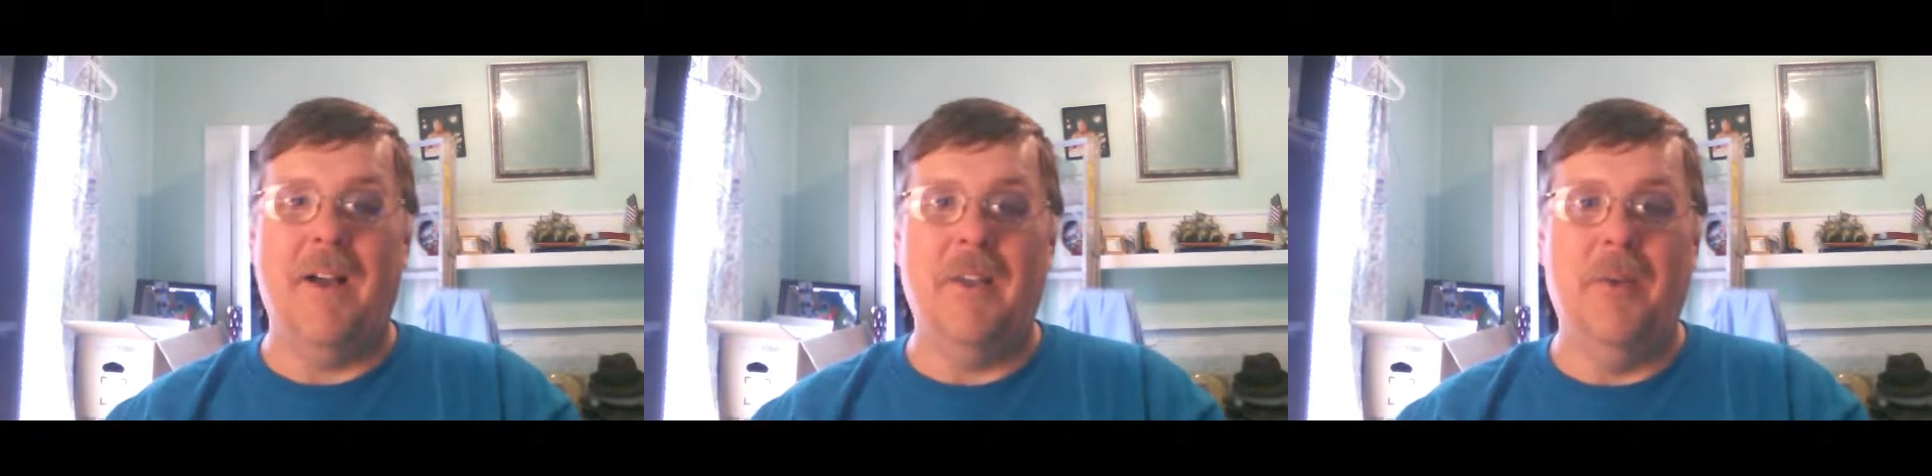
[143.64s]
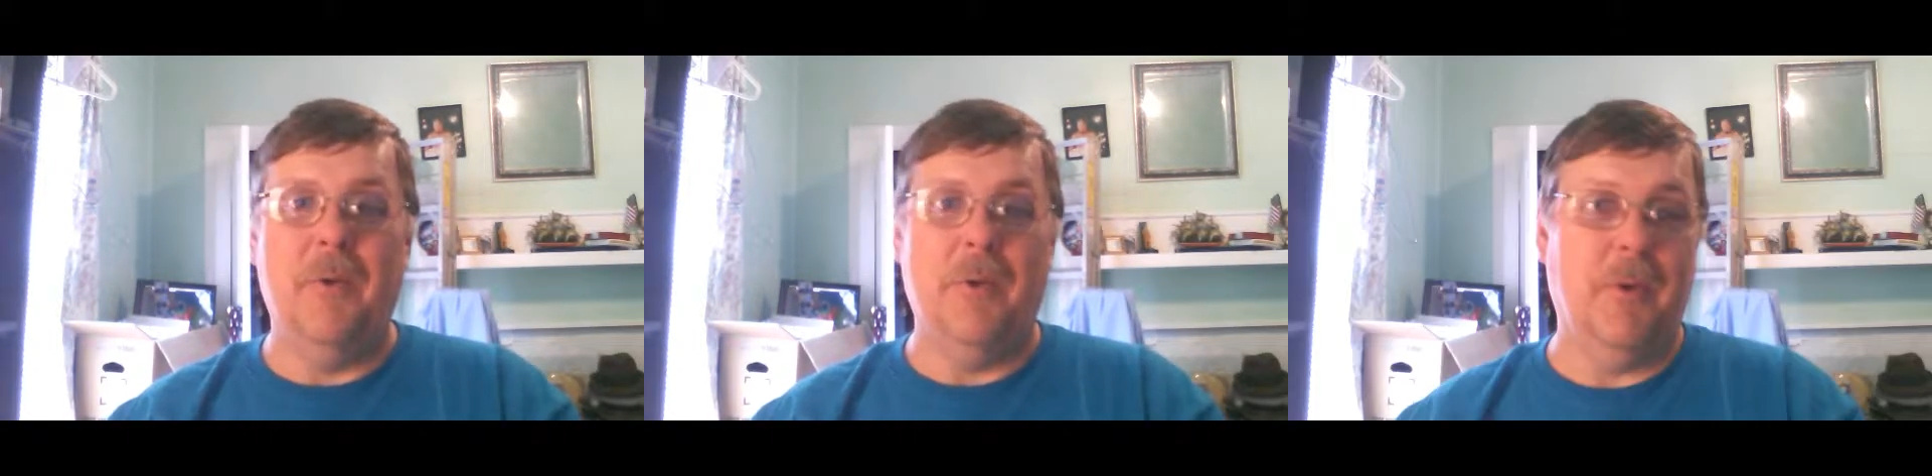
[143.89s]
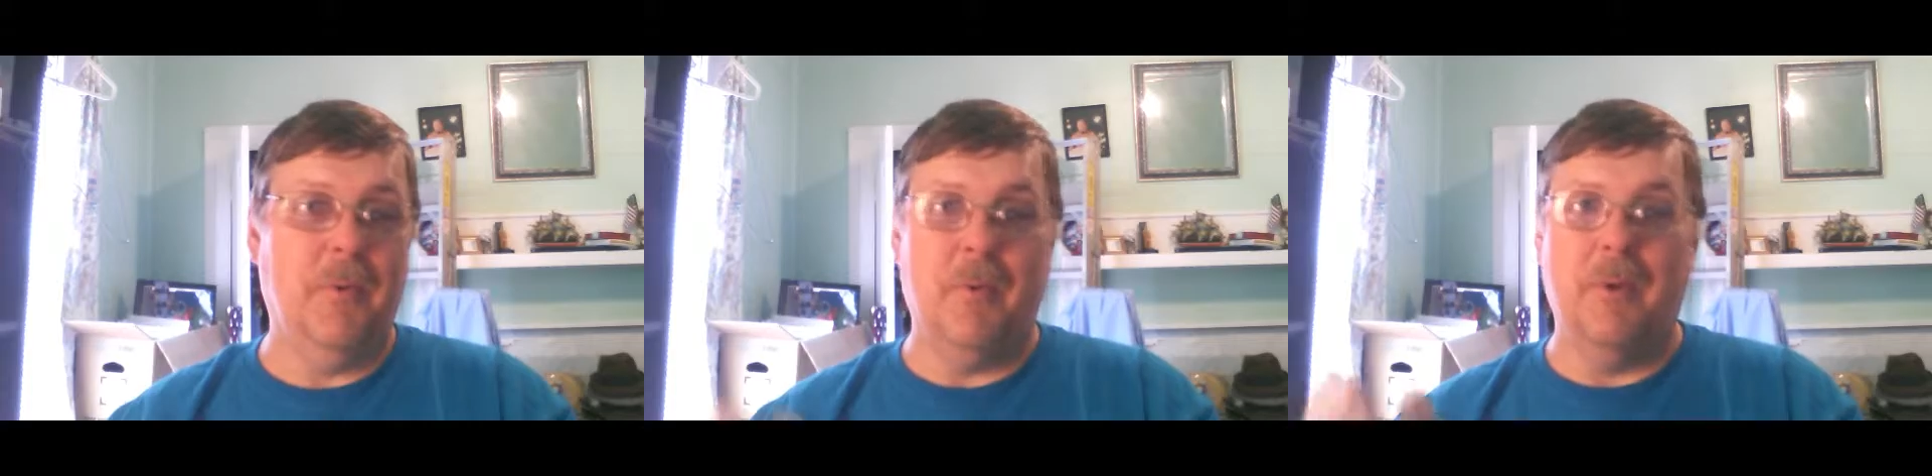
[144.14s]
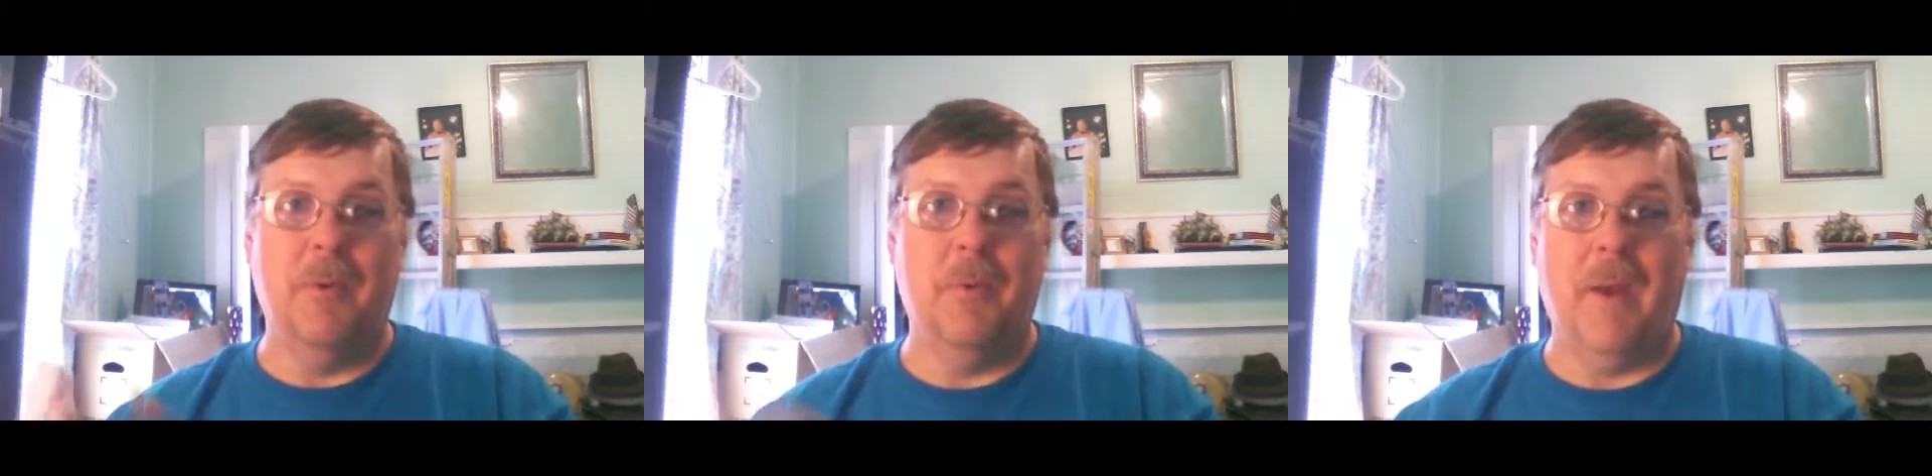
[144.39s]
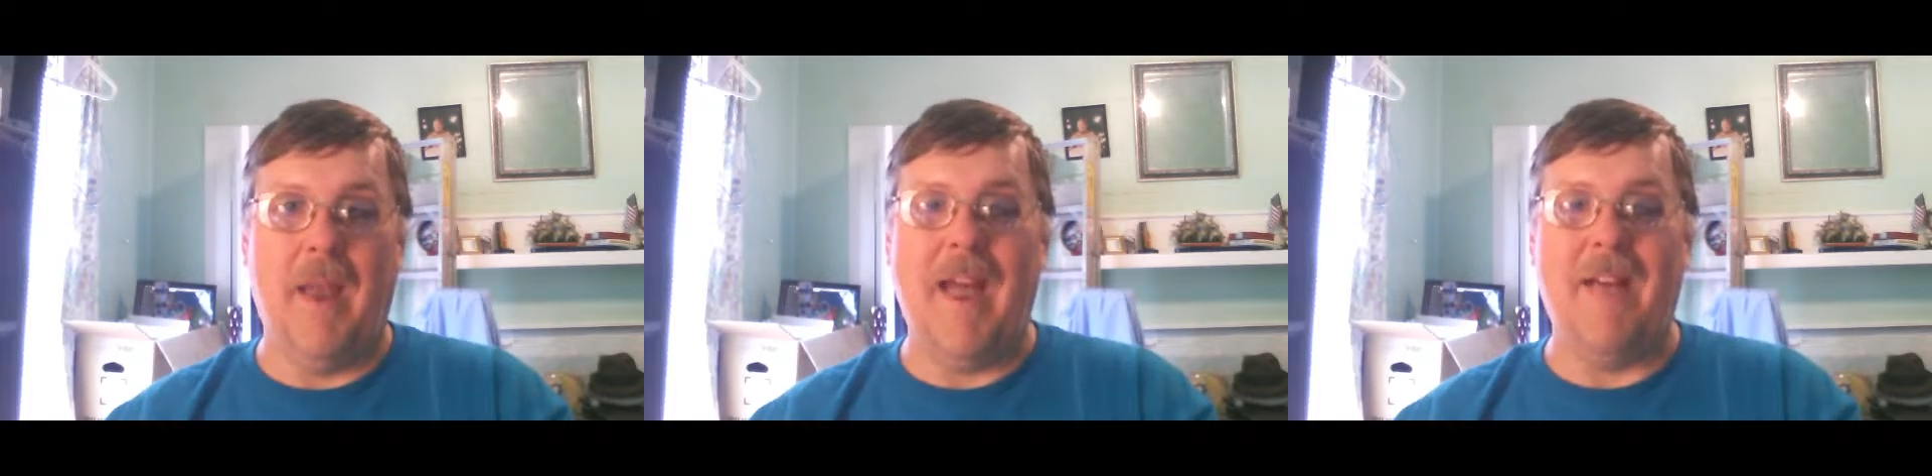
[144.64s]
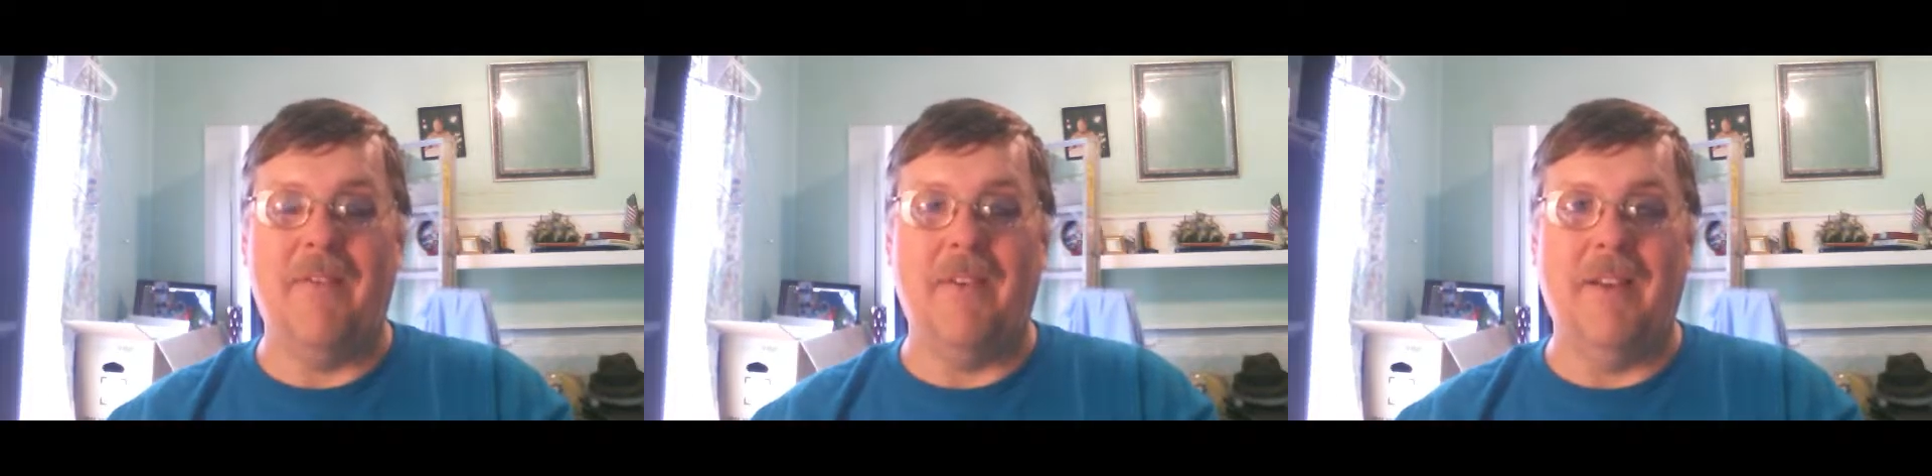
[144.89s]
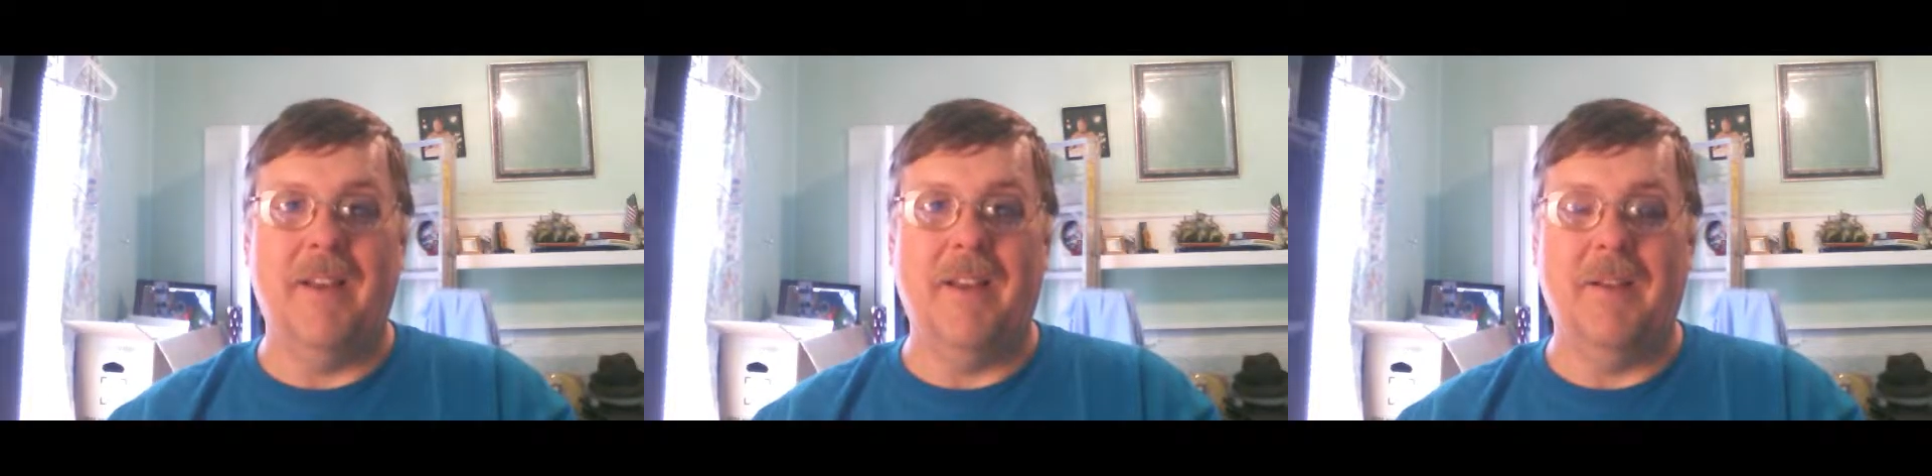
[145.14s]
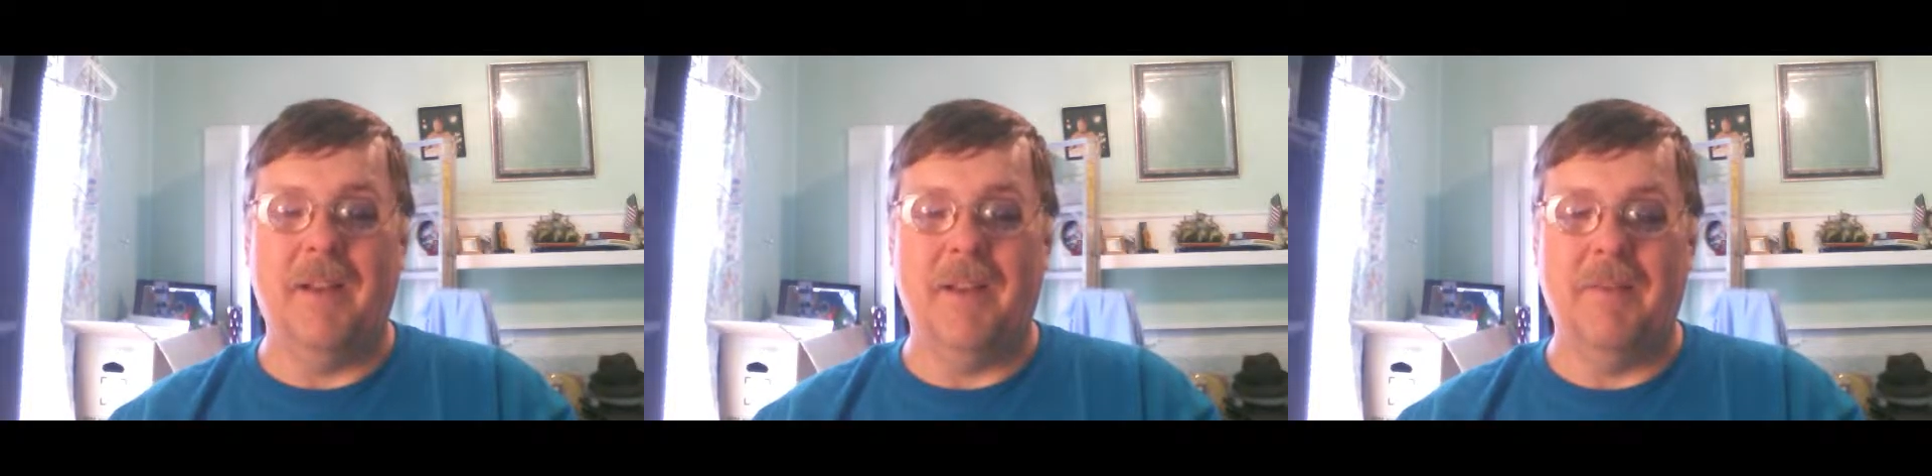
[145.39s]
you, you you were laughing
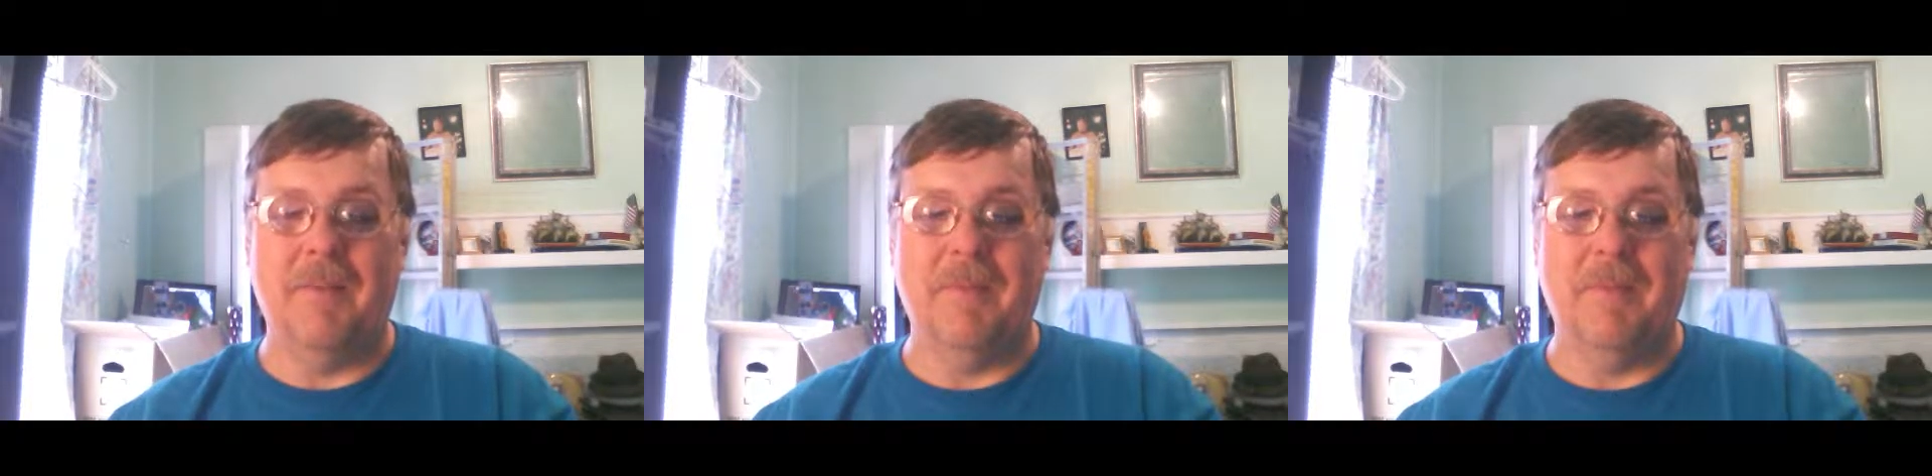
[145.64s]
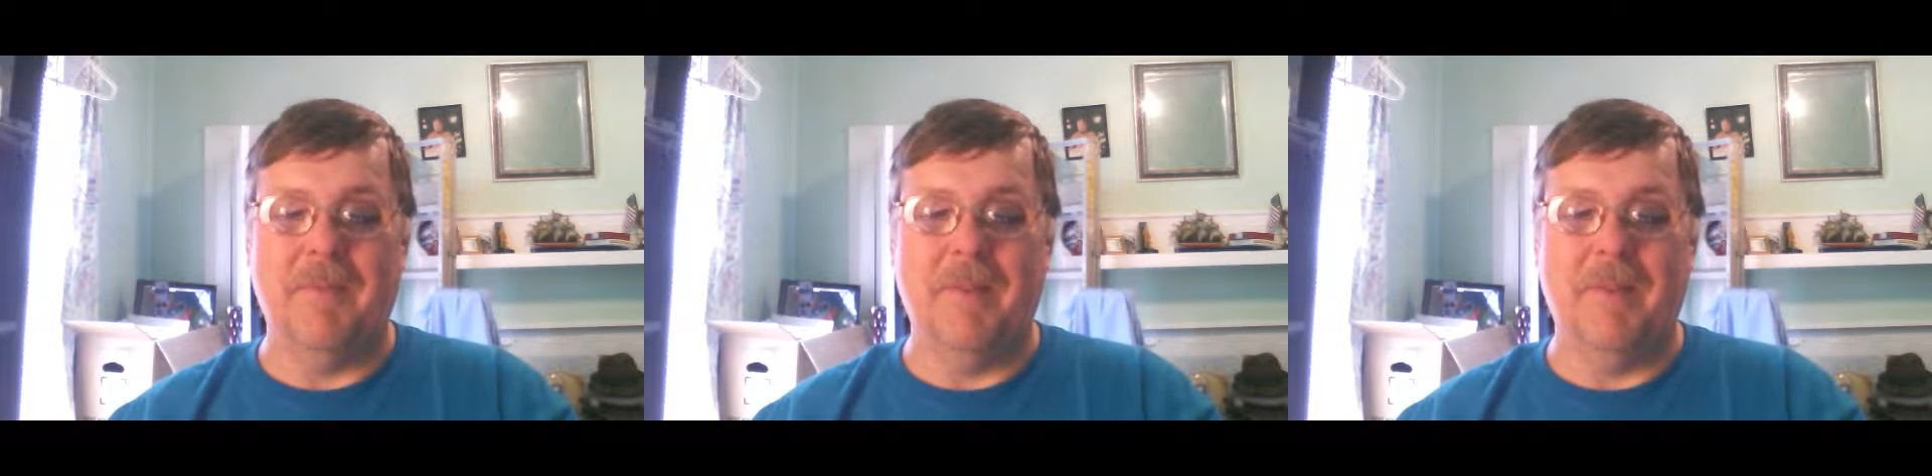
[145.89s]
and, and